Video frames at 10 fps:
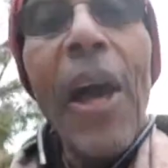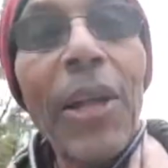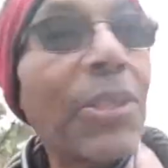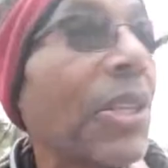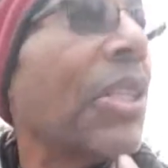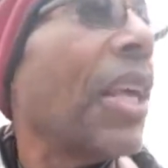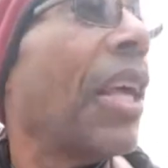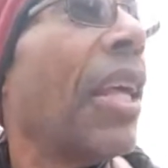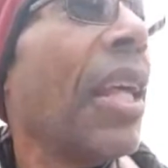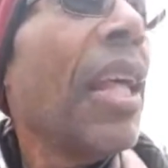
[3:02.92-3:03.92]
houses.
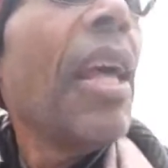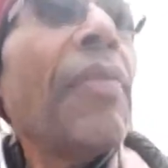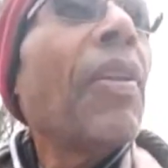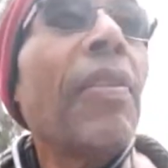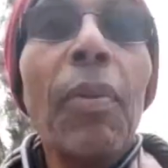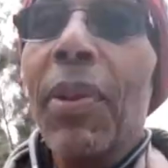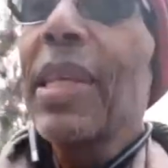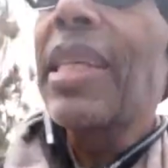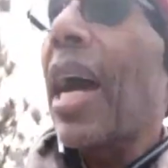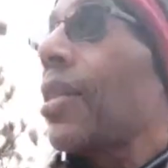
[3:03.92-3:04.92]
You lived in one of
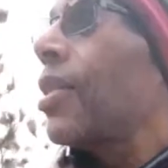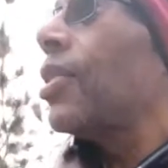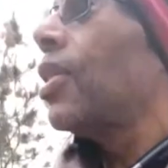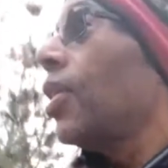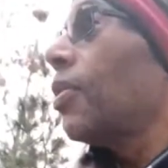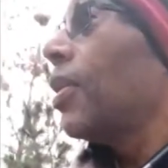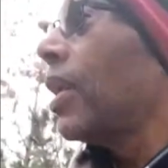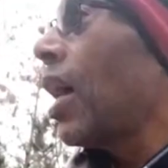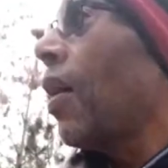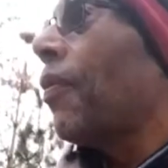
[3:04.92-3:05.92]
these houses, you were
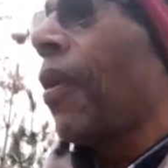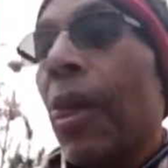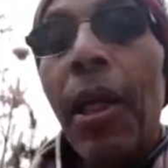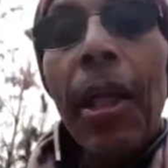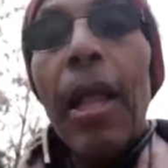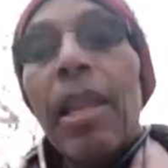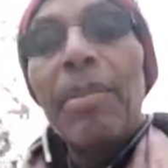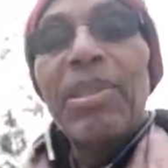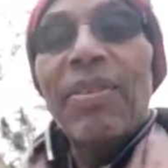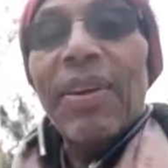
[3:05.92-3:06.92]
an elf.
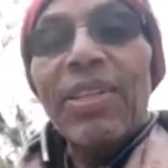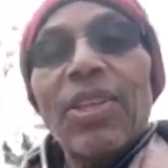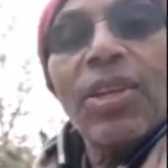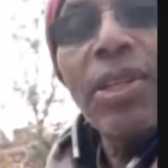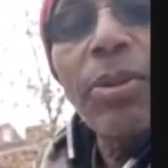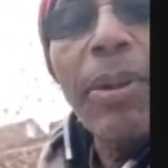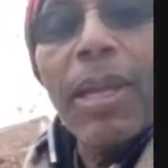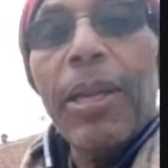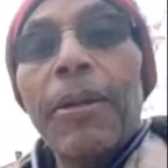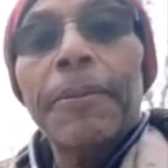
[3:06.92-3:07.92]
Let me see if I can show you this one
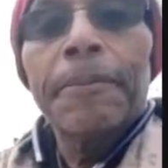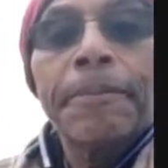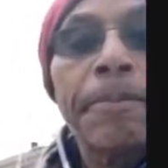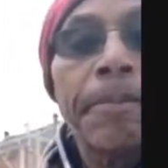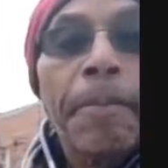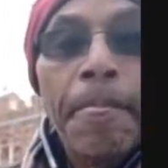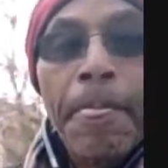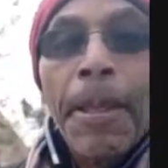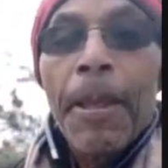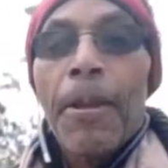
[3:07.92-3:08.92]
right here.
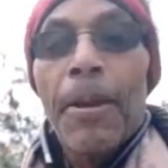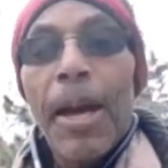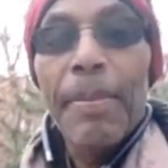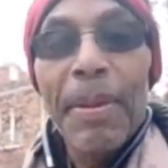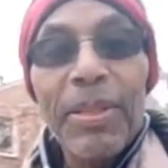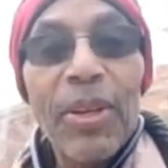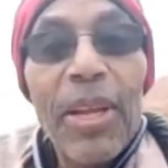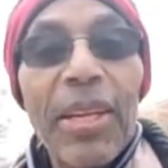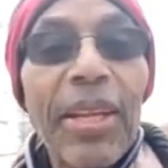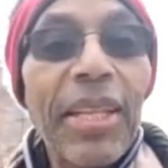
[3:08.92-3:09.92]
I'm not sure
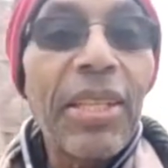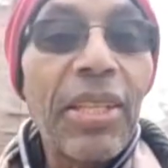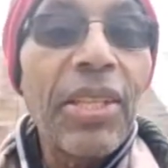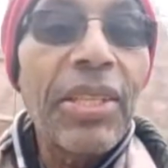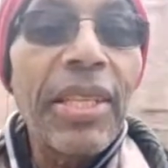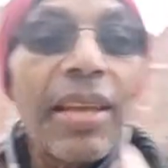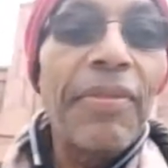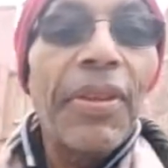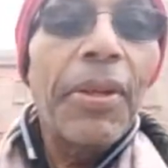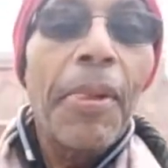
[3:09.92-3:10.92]
how to get you to see
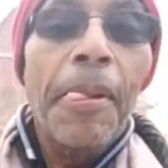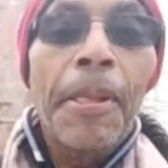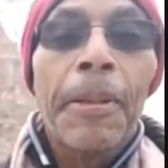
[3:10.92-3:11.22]
that view.